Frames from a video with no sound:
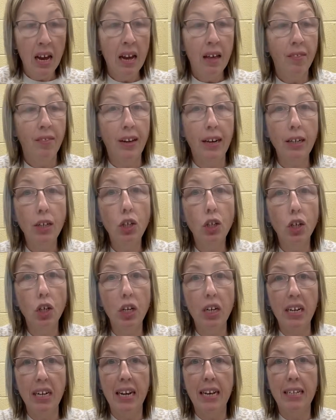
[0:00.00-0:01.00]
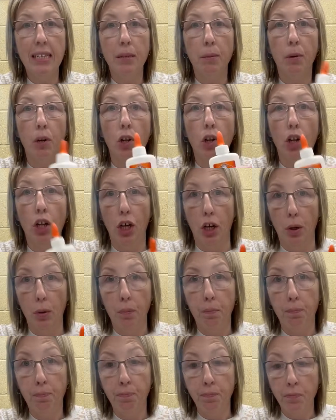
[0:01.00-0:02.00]
Then you're gonna need some glue.
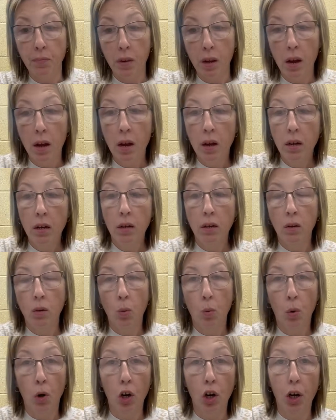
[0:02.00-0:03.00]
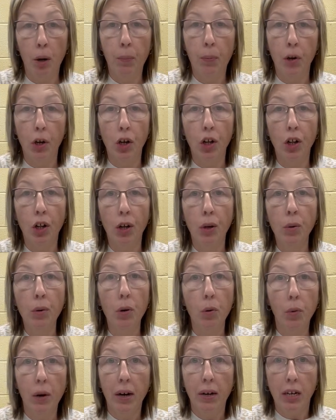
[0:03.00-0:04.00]
We're gonna put glue
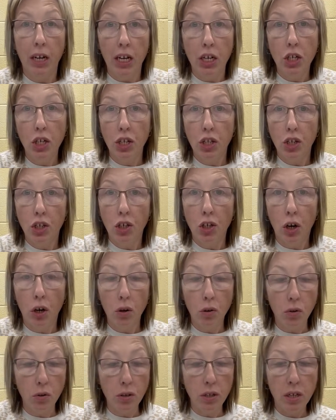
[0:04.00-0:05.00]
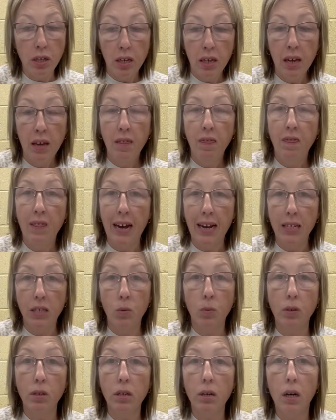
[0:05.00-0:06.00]
around each of the circles. That's
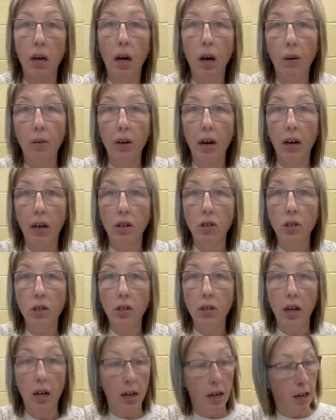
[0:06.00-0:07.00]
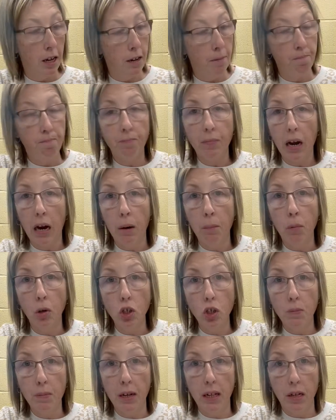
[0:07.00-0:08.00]
what's gonna hold our, um, our
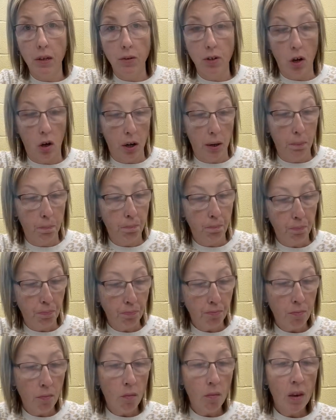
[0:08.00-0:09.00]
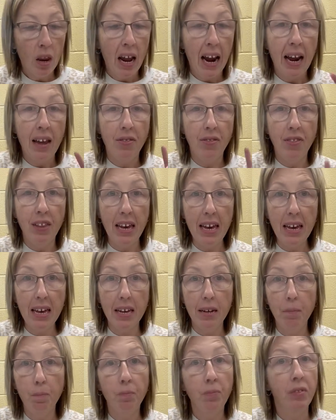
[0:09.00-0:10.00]
marshmallows on. And
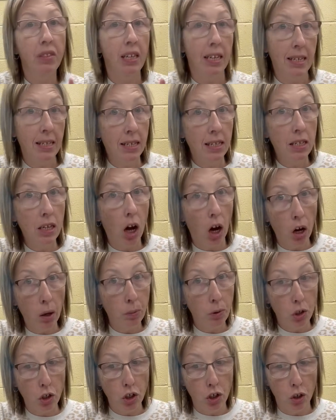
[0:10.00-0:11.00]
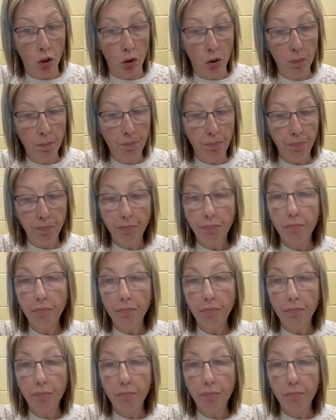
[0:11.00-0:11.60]
then, this is optional.